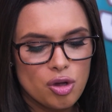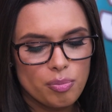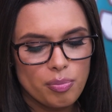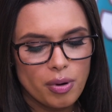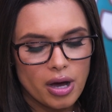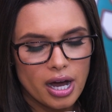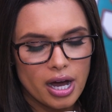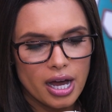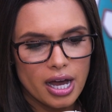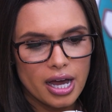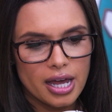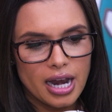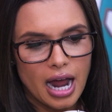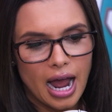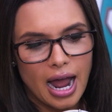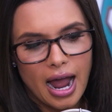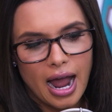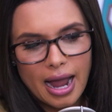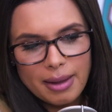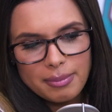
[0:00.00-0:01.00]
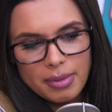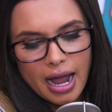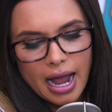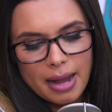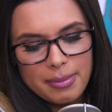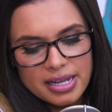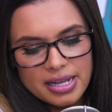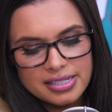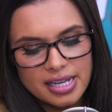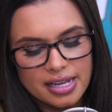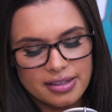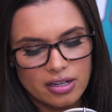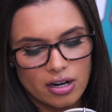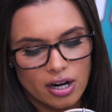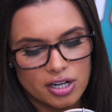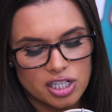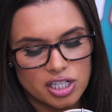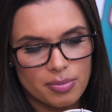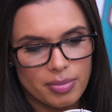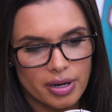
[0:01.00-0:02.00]
But I maintain that
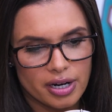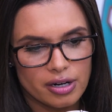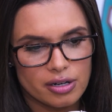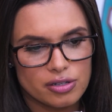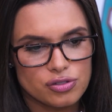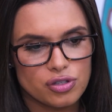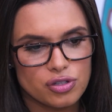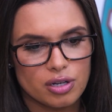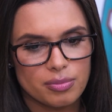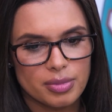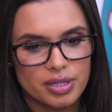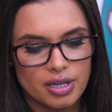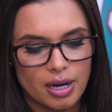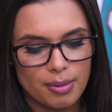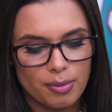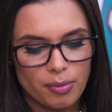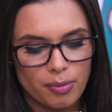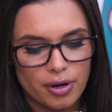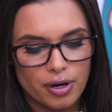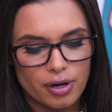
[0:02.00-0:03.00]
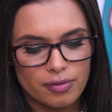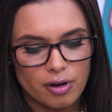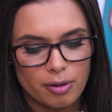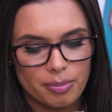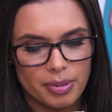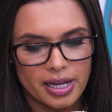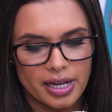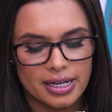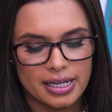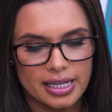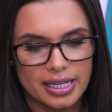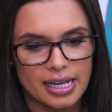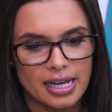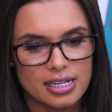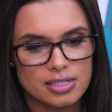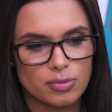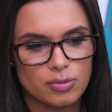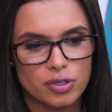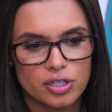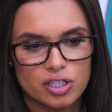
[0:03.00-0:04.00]
RJ Barrett is going to be the #1 overall pick. He
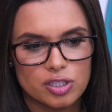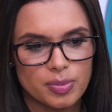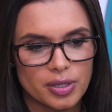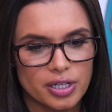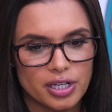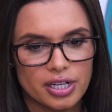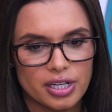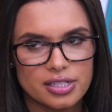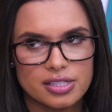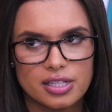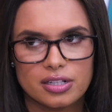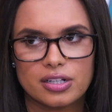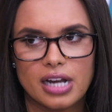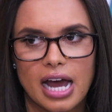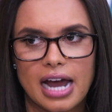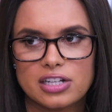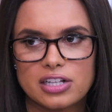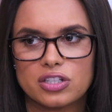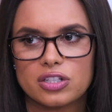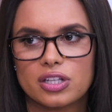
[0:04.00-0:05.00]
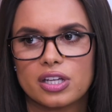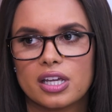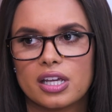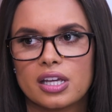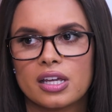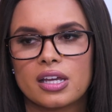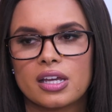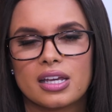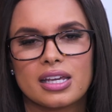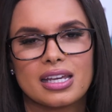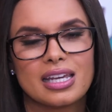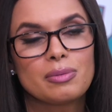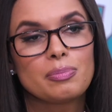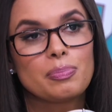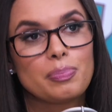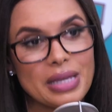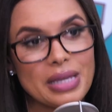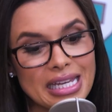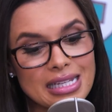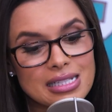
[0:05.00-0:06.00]
has more experience internationally. He
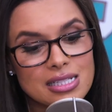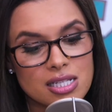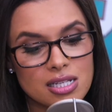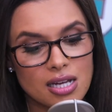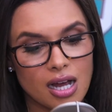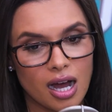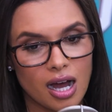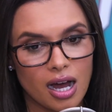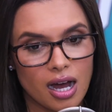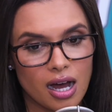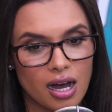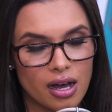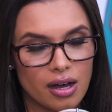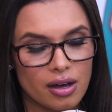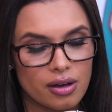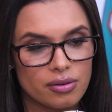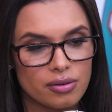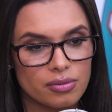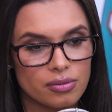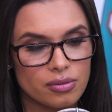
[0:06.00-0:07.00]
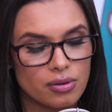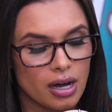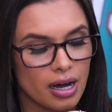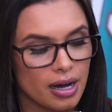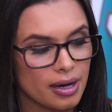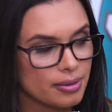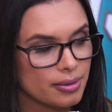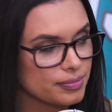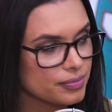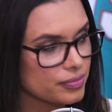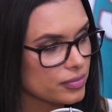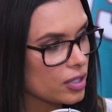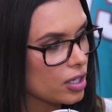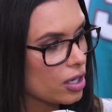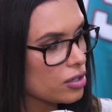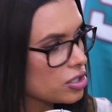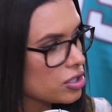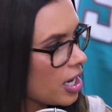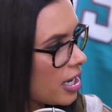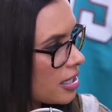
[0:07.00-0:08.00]
beat
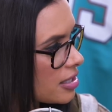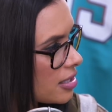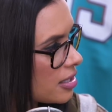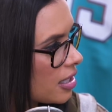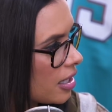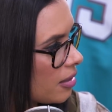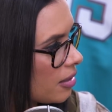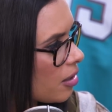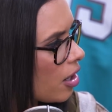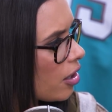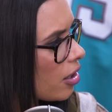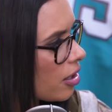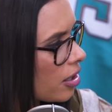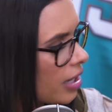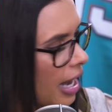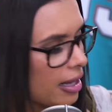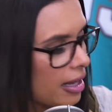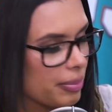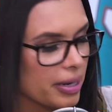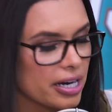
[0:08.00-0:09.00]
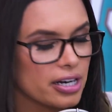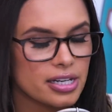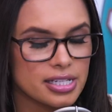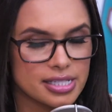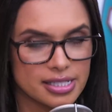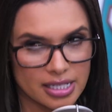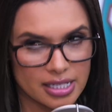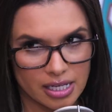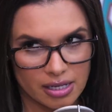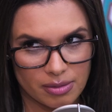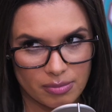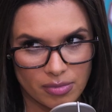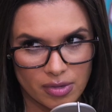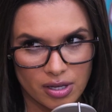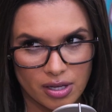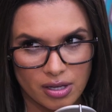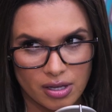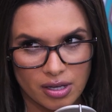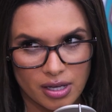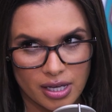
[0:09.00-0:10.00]
Coach K's team or Calipari's team.
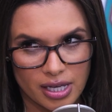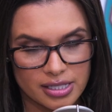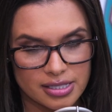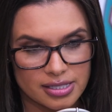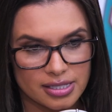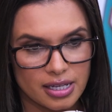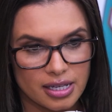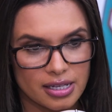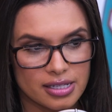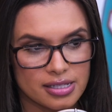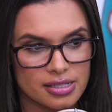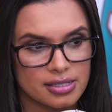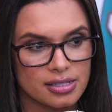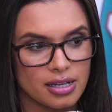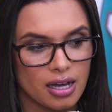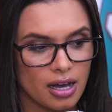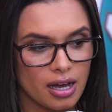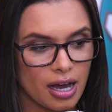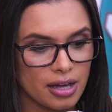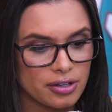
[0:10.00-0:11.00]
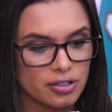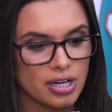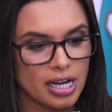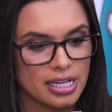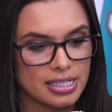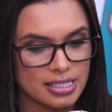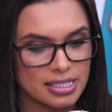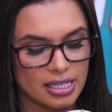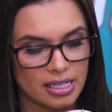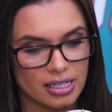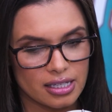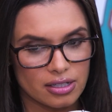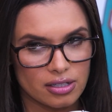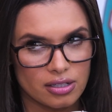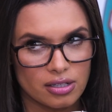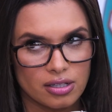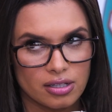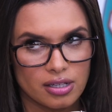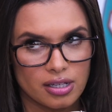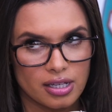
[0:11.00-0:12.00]
His under-19
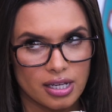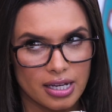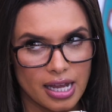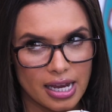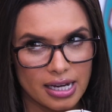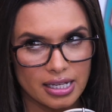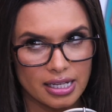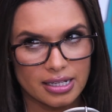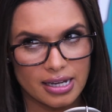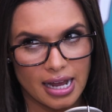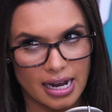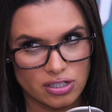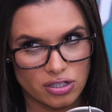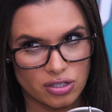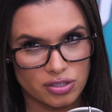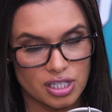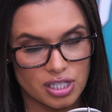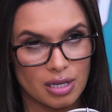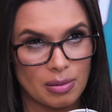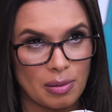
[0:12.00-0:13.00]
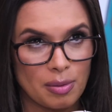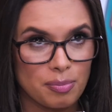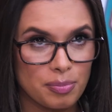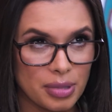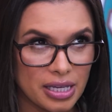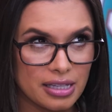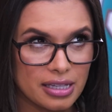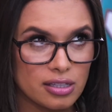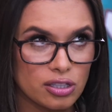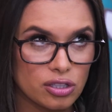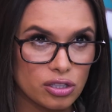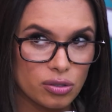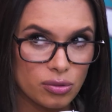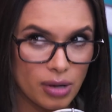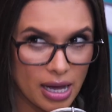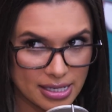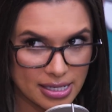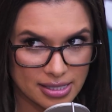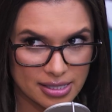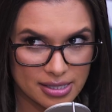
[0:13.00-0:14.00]
Canadian national team beat the
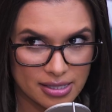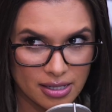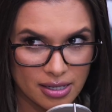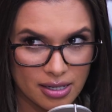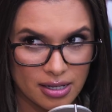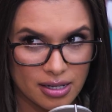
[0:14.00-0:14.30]
U.S.